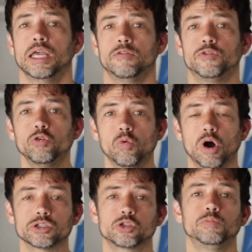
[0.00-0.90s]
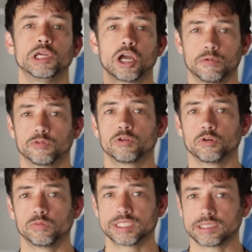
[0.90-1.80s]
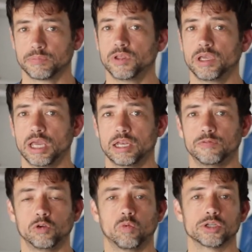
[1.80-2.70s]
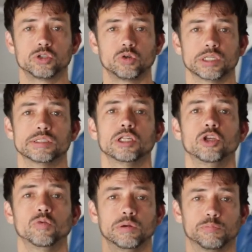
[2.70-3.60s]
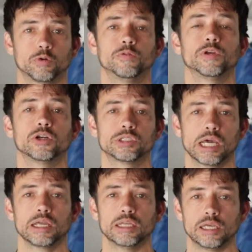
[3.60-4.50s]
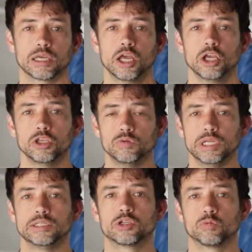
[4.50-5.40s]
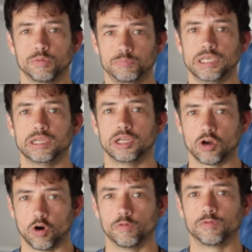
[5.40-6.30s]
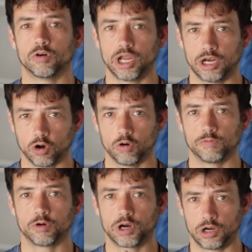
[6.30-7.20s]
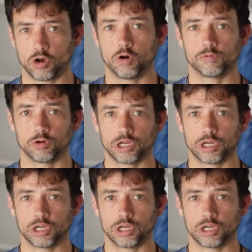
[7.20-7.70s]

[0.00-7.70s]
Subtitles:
If you want to be comfortable with something, and if you want to continue improving your technique, you need to repeat it over and over and over